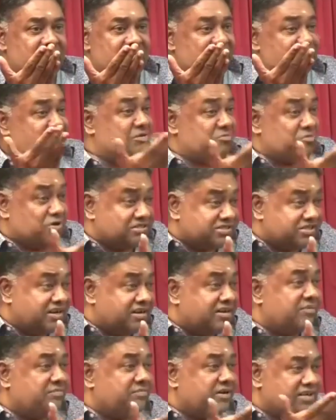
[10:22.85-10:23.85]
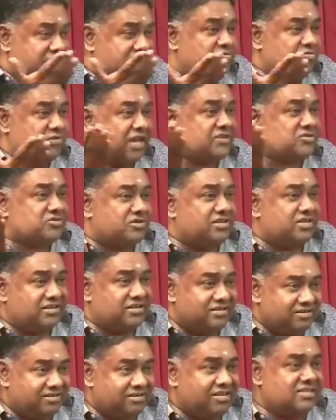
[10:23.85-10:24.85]
If it was the agreement, he would actually
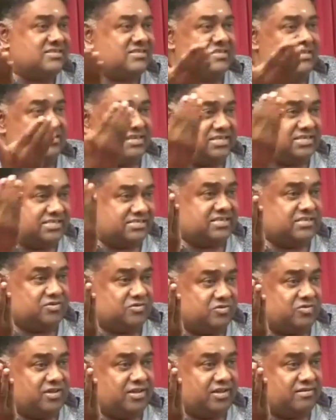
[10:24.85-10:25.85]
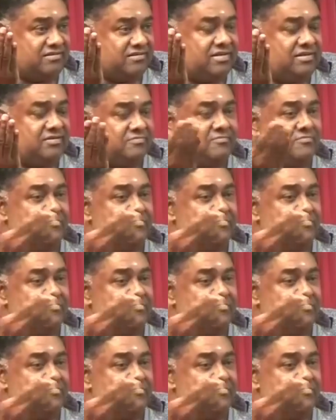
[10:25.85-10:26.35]
learn Sinhalese and do that, right?